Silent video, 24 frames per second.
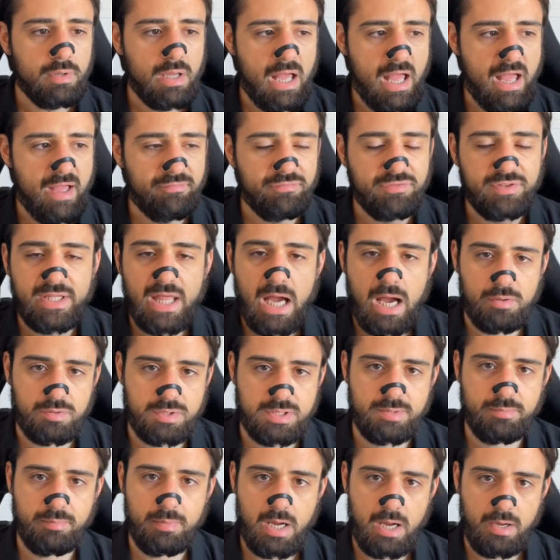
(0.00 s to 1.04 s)
have
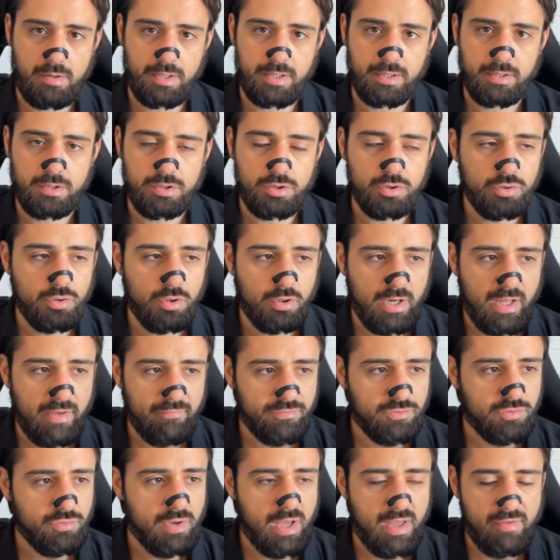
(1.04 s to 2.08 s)
doubts about it. You don't
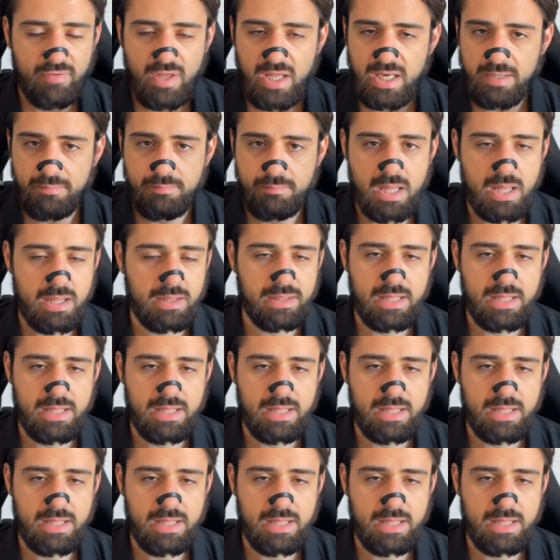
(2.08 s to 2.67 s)
have to have any